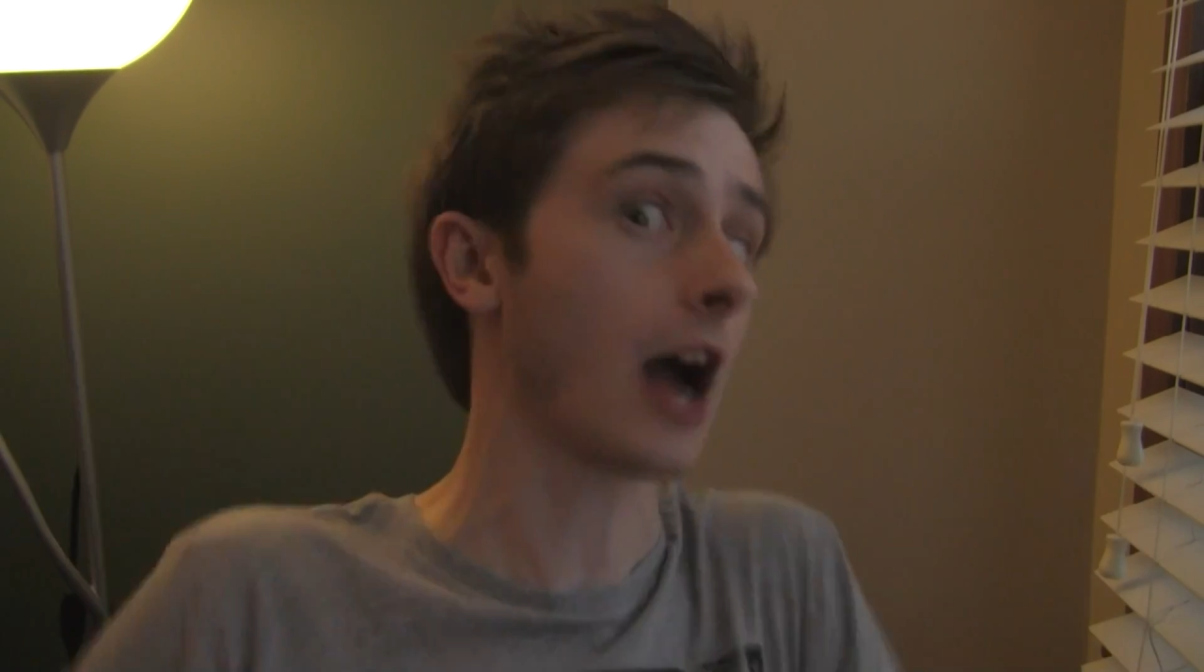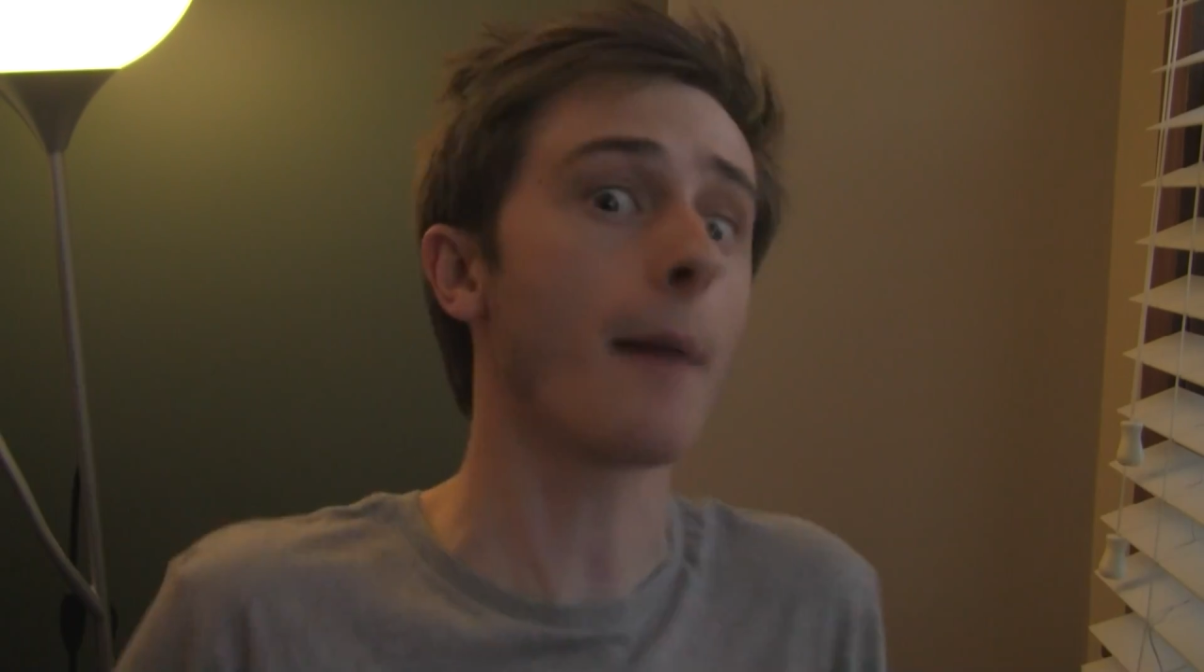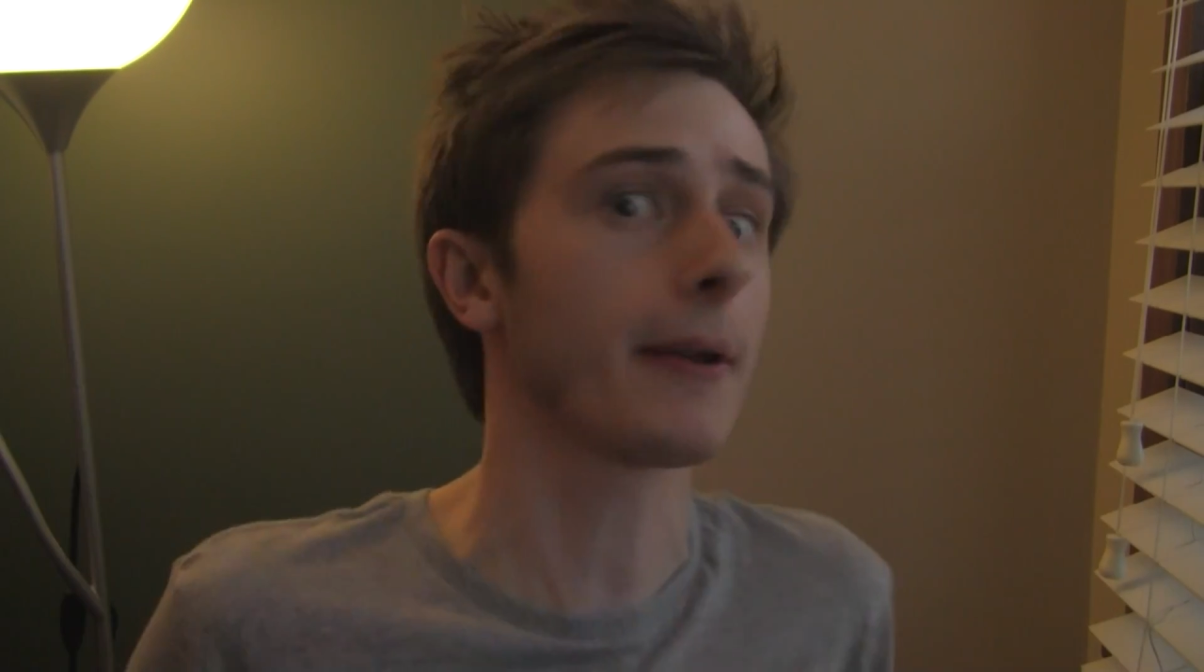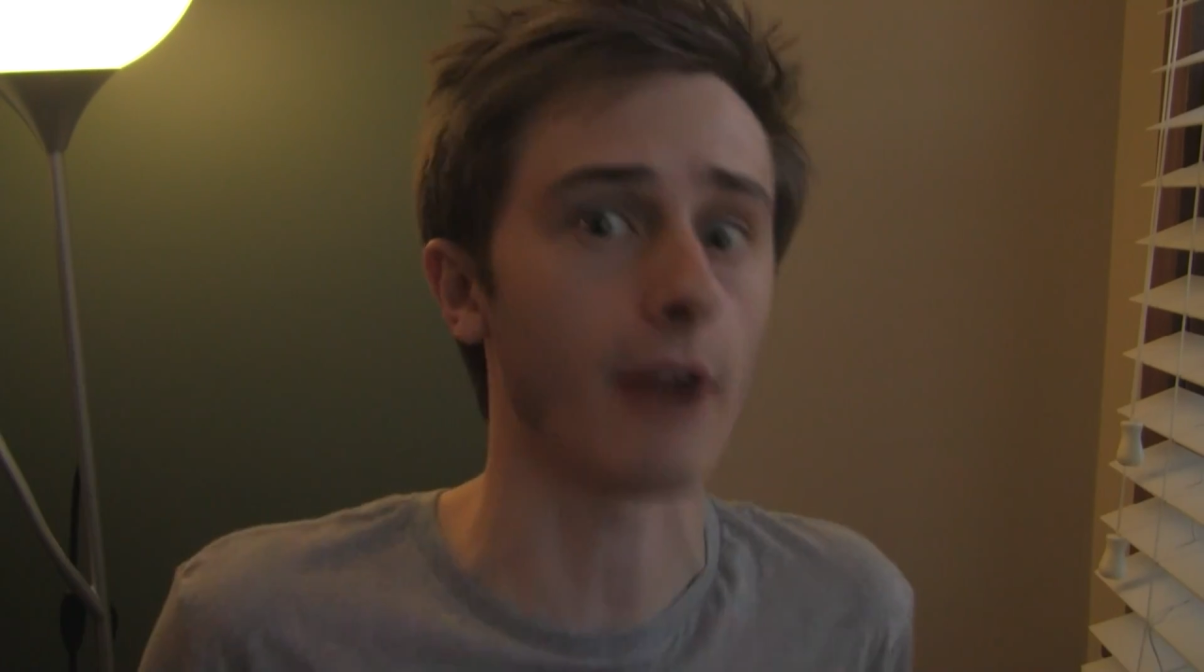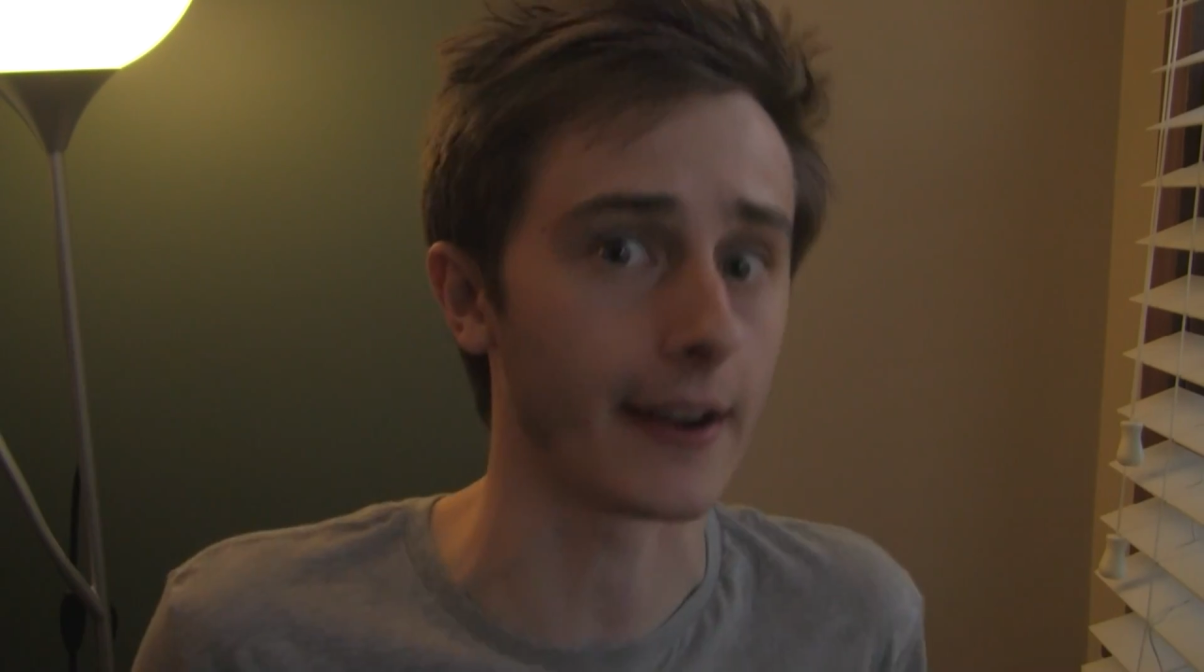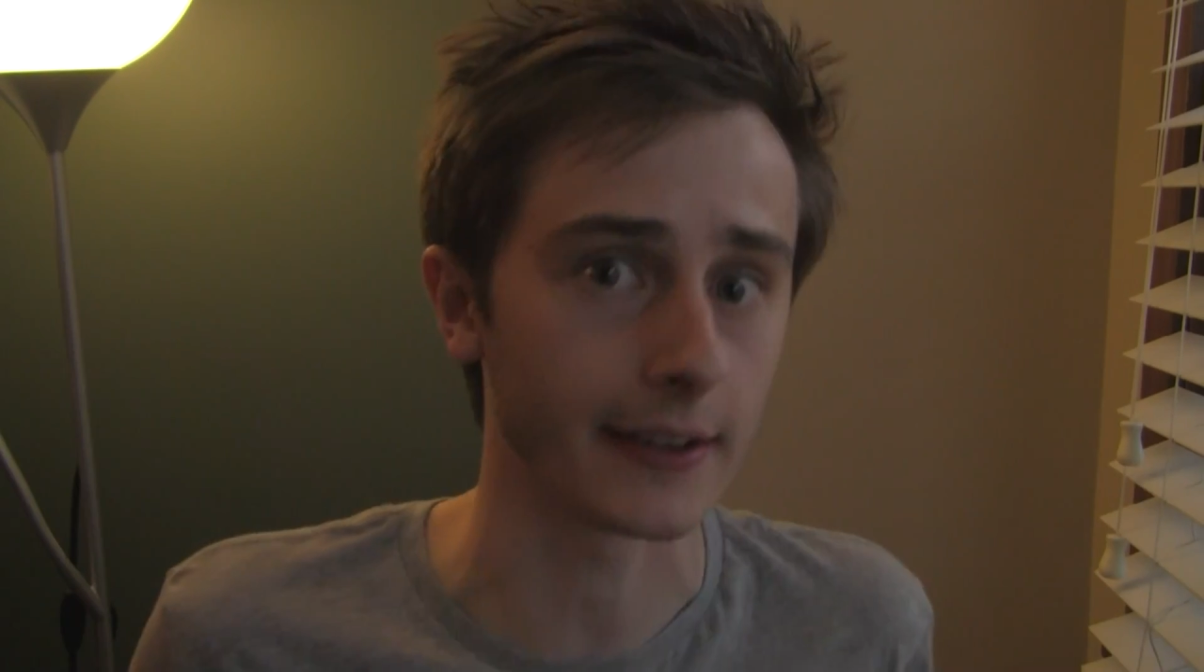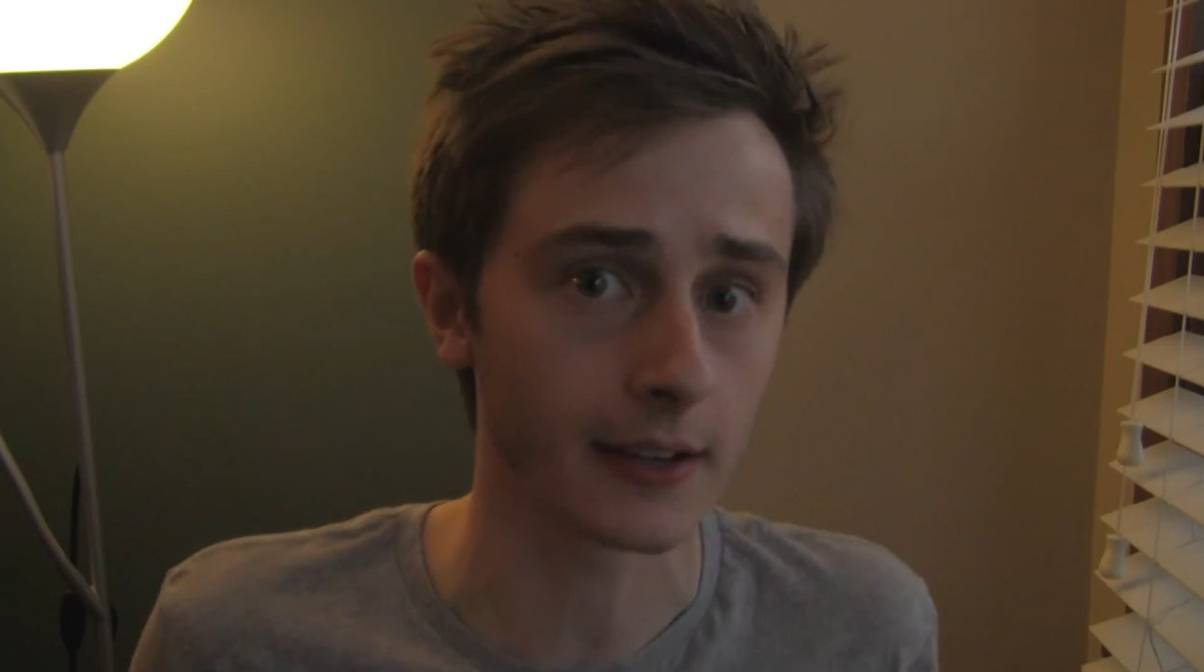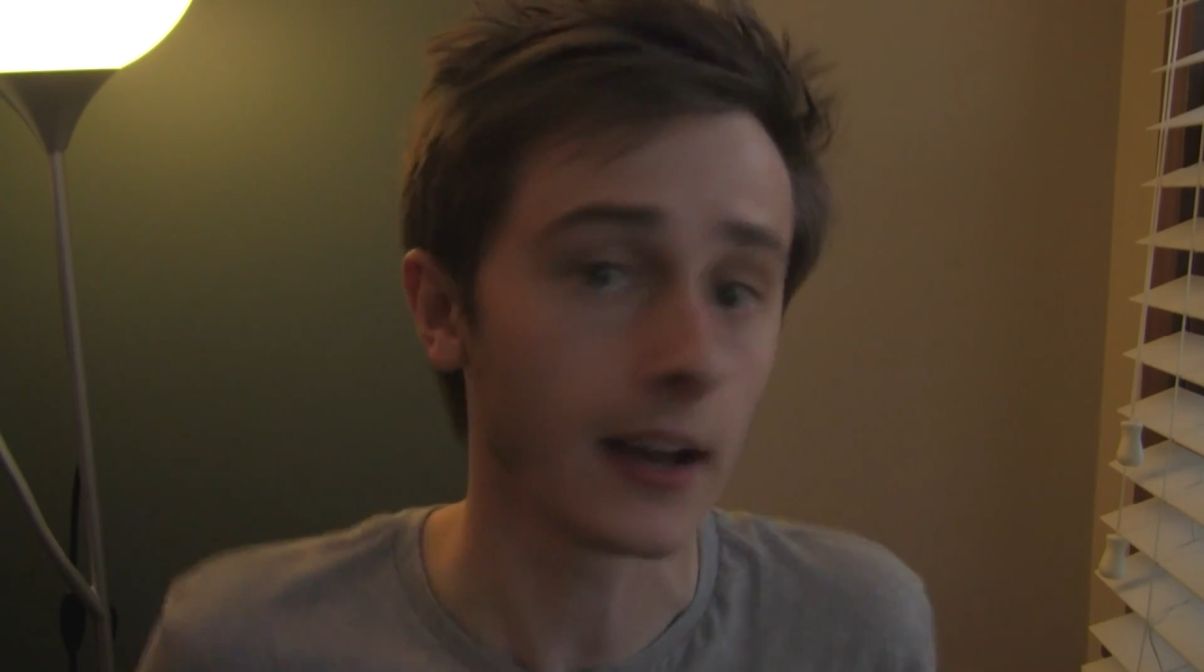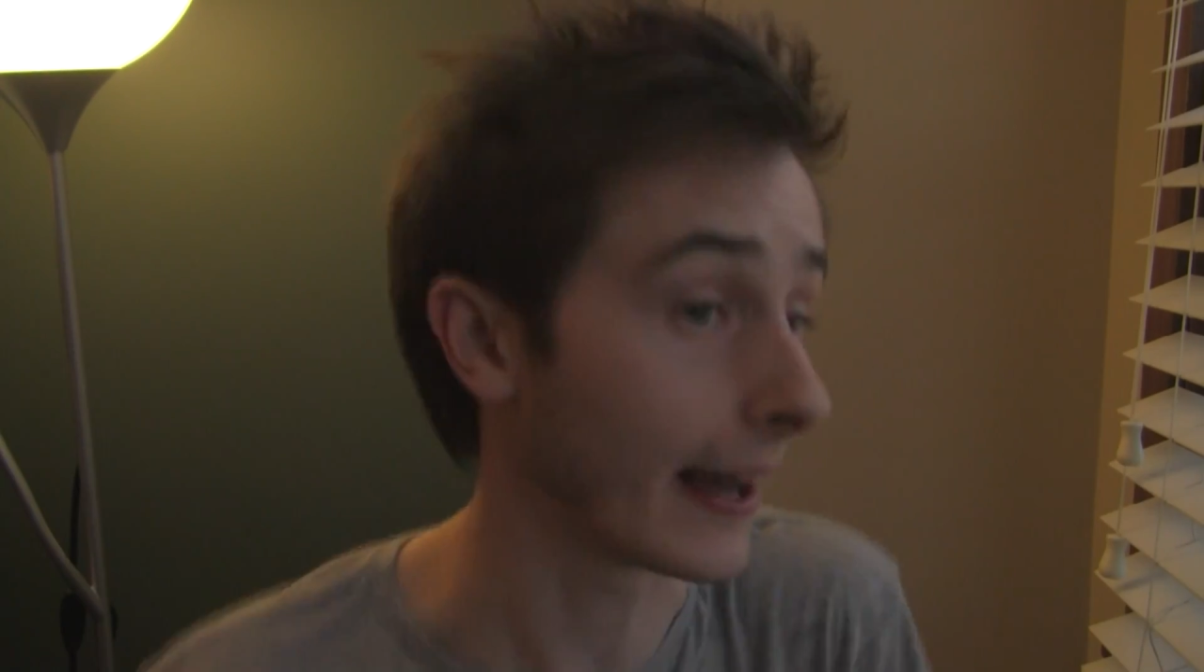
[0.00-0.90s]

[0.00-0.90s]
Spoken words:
copyrighted.